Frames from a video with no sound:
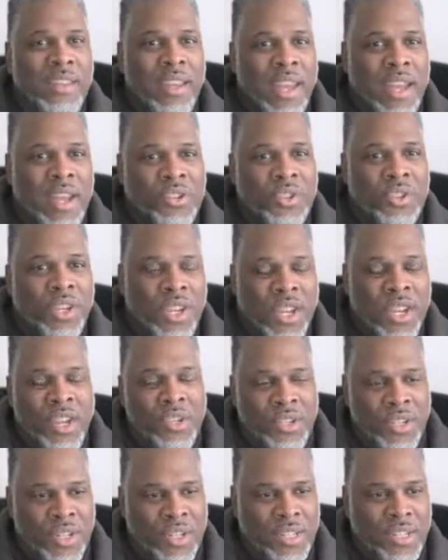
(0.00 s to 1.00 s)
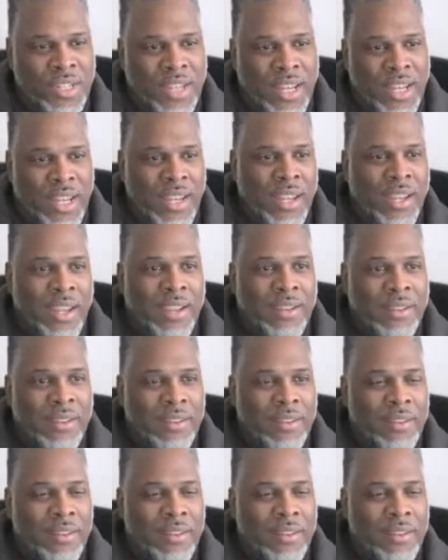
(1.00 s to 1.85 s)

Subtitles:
education is the key.